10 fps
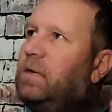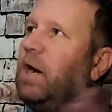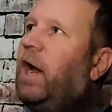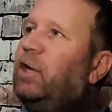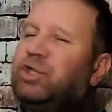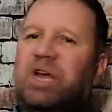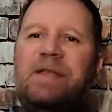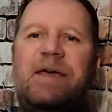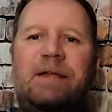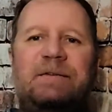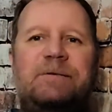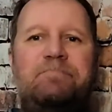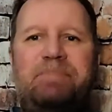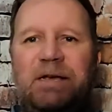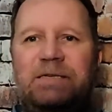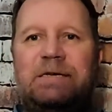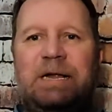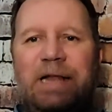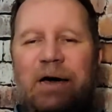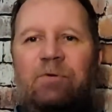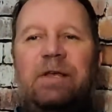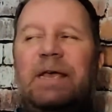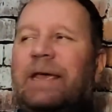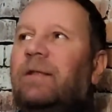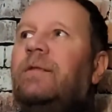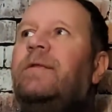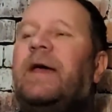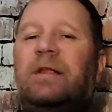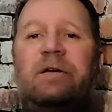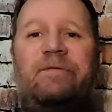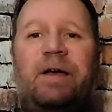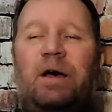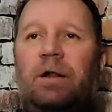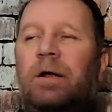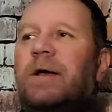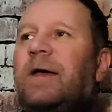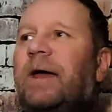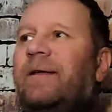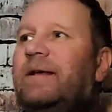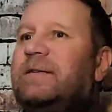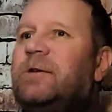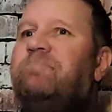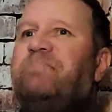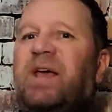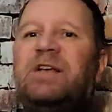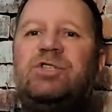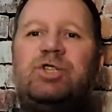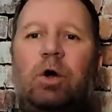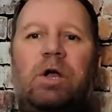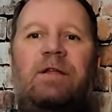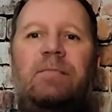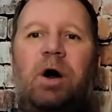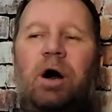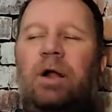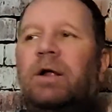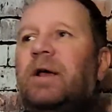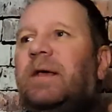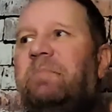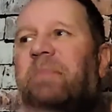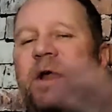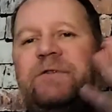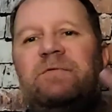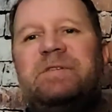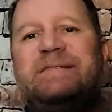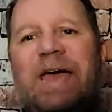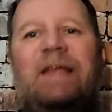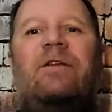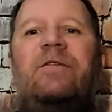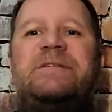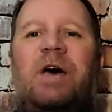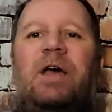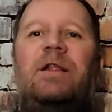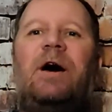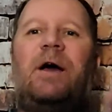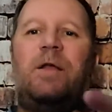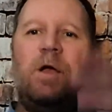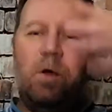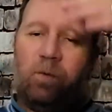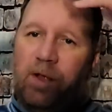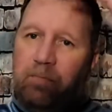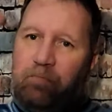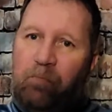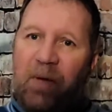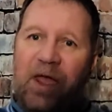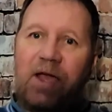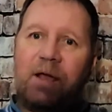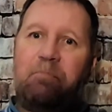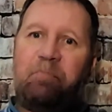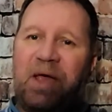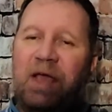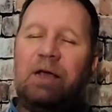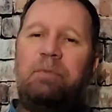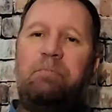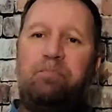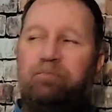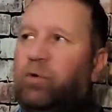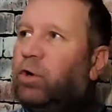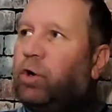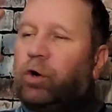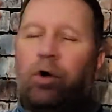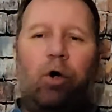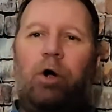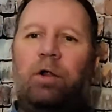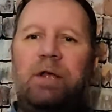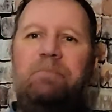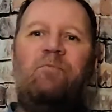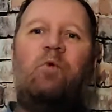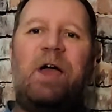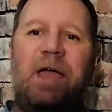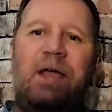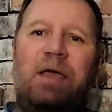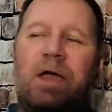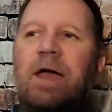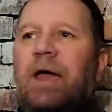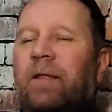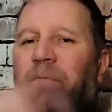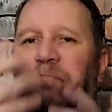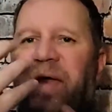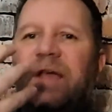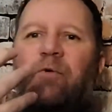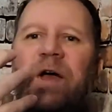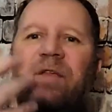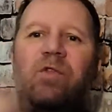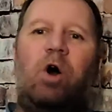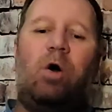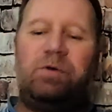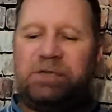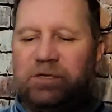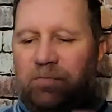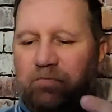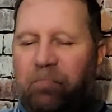Kyle Shanahan is the biggest clown in the NFL, and he's the biggest joke of them all. He might as well stand on the sideline with a big pink curly wig and a big red nose and some